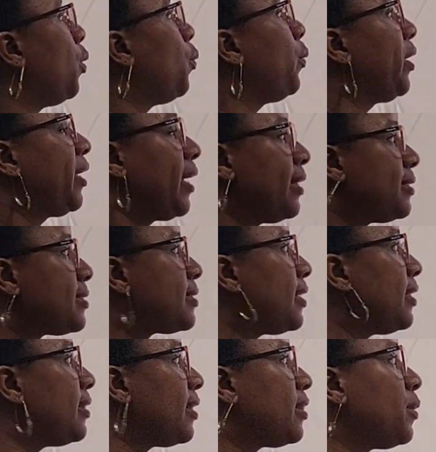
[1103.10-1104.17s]
we can
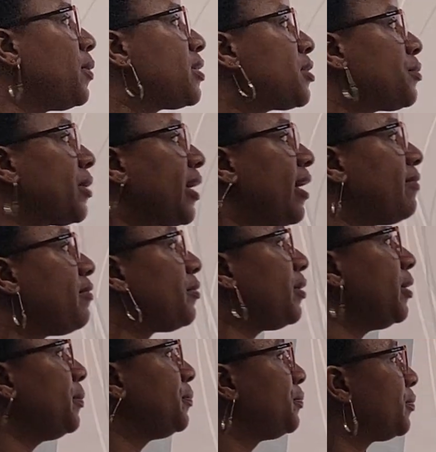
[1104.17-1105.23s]
see that there was a
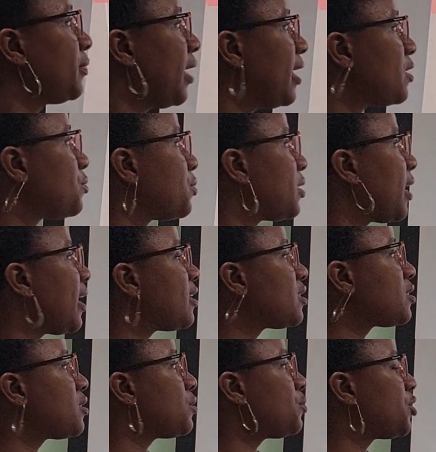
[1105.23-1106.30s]
recovery as
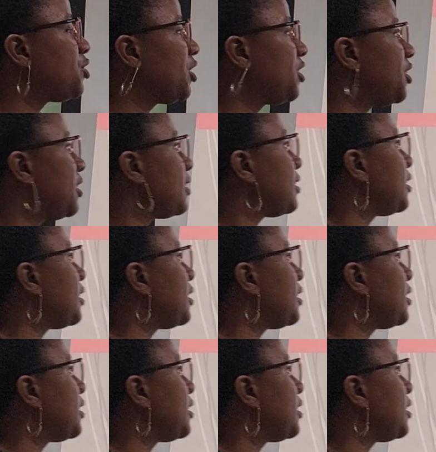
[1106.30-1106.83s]
restrictions